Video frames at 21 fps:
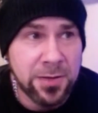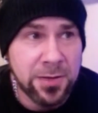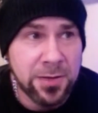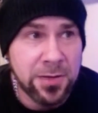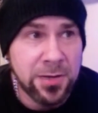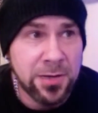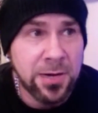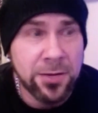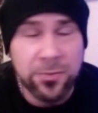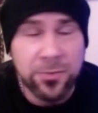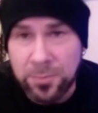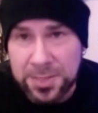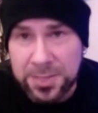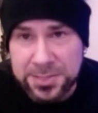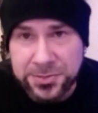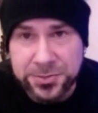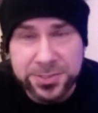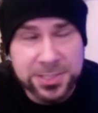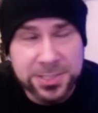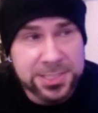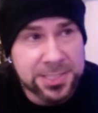other ways
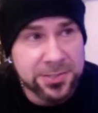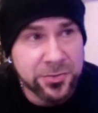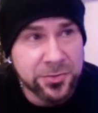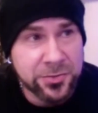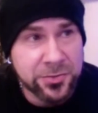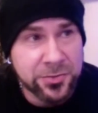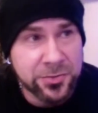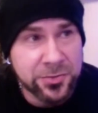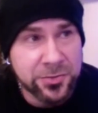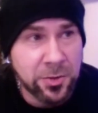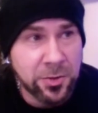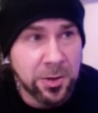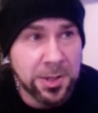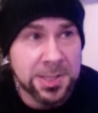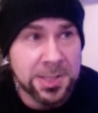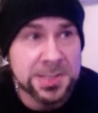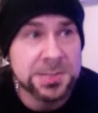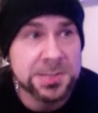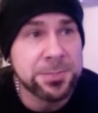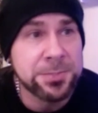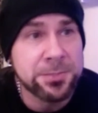you can get the drawings.
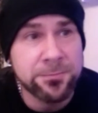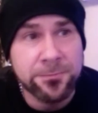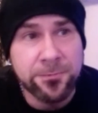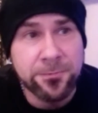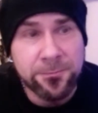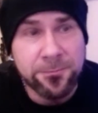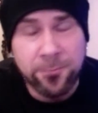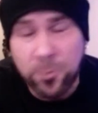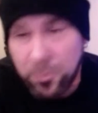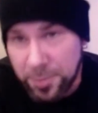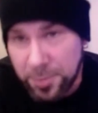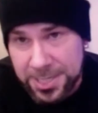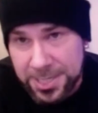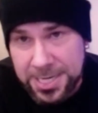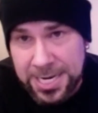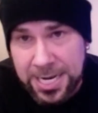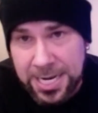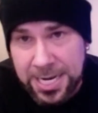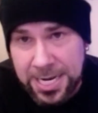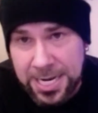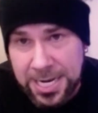But for right
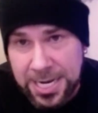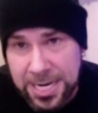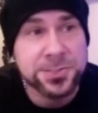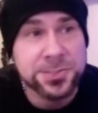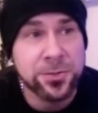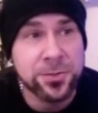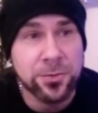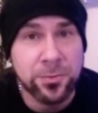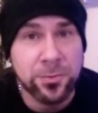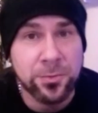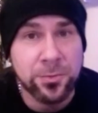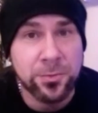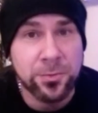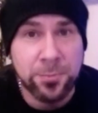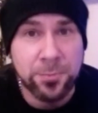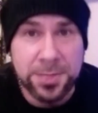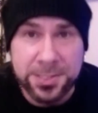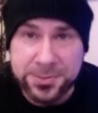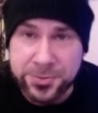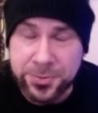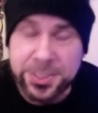now, that's the only way
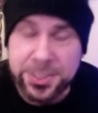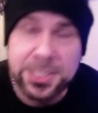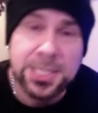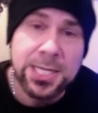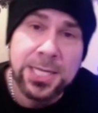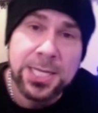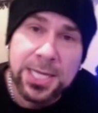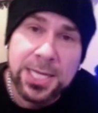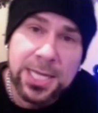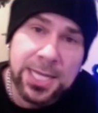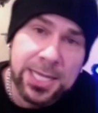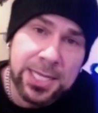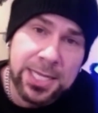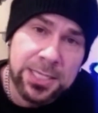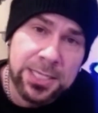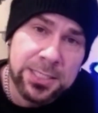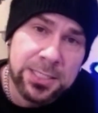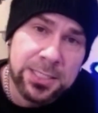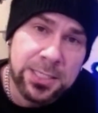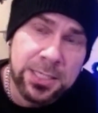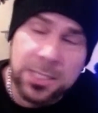to do it.
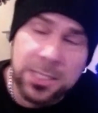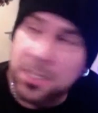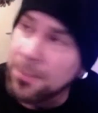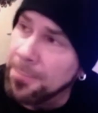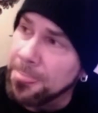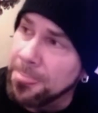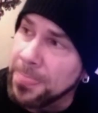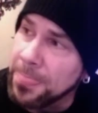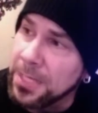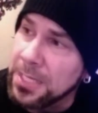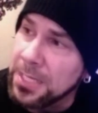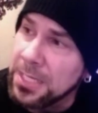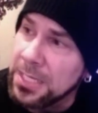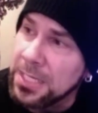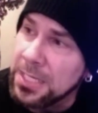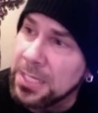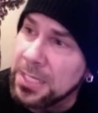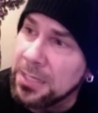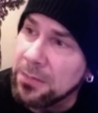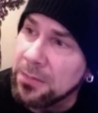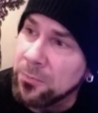And
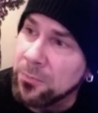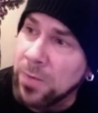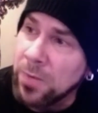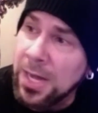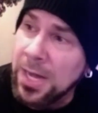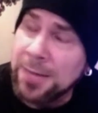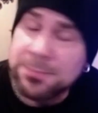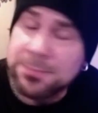I'm